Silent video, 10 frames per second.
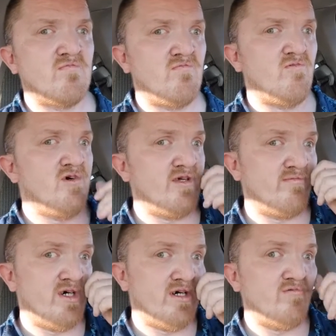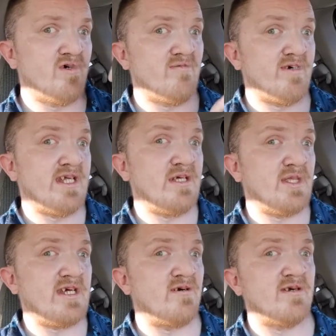William, my
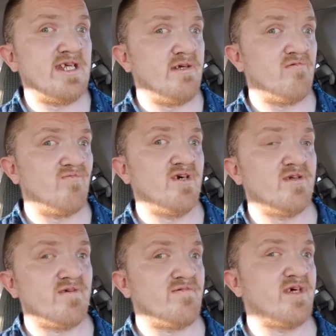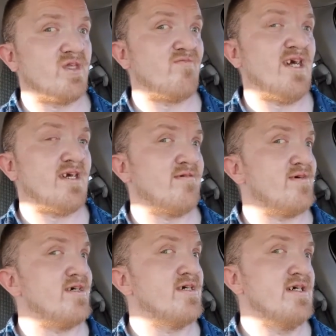son's car seat would barely fit in the back of
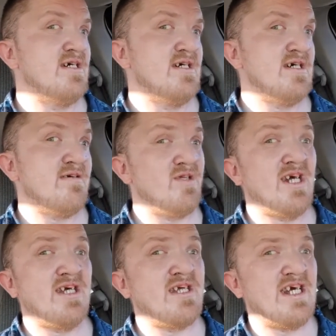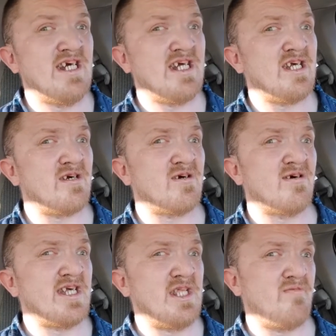it. I mean, yeah, you can get a car
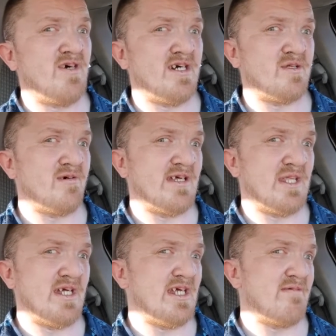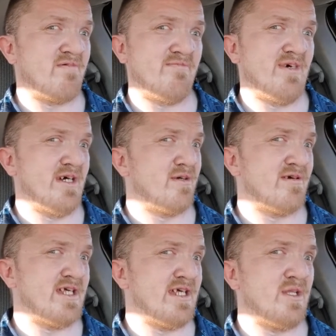seat in the back of those things, but man,
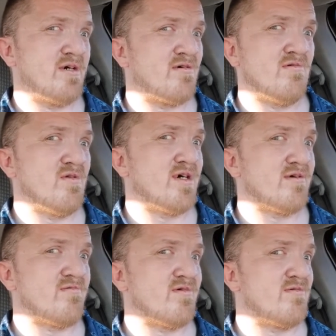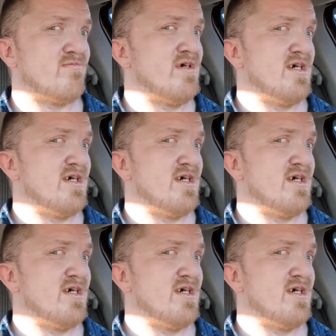there's just not a whole lot of room.